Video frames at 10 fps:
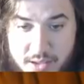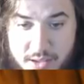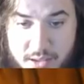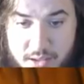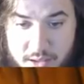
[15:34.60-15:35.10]

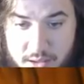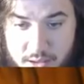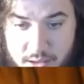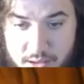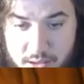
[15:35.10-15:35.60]

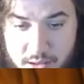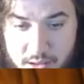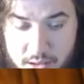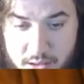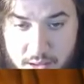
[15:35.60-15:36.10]

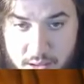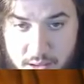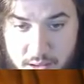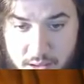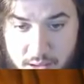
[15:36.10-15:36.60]

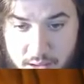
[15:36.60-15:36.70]
Nothing is said.